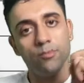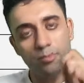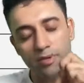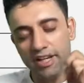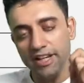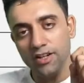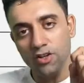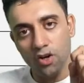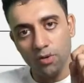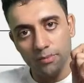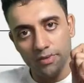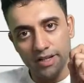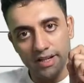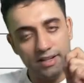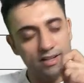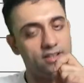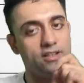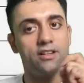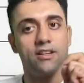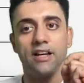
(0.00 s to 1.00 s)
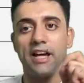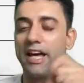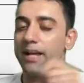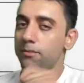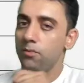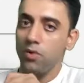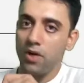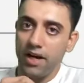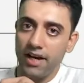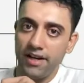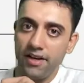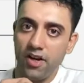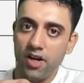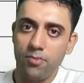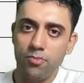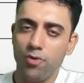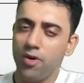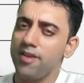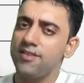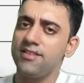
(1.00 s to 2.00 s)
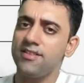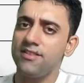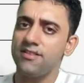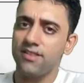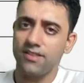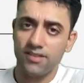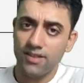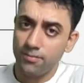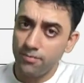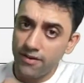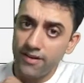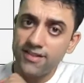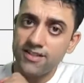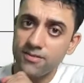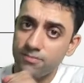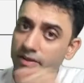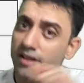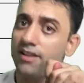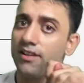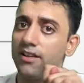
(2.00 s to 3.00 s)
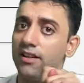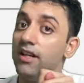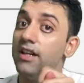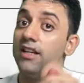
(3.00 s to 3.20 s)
predominant carbohydrate present in the breast milk?